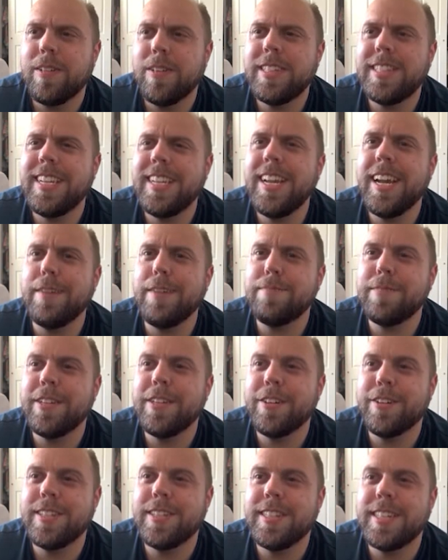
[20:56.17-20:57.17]
What's he up
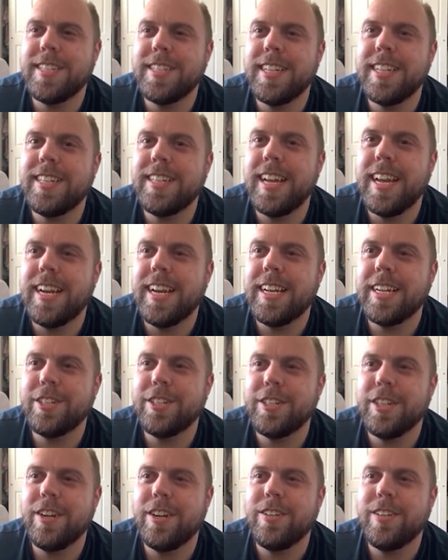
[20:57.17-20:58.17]
to? Is this a
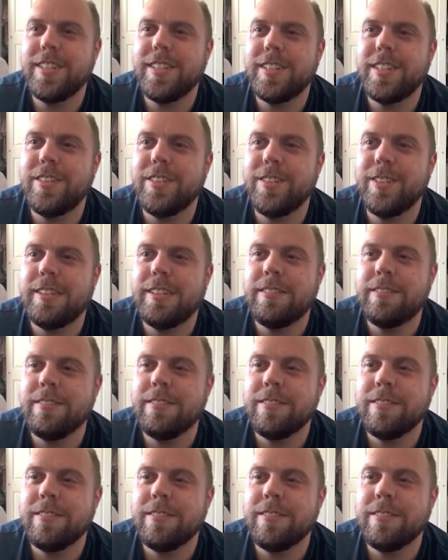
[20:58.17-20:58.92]
dating show he's doing?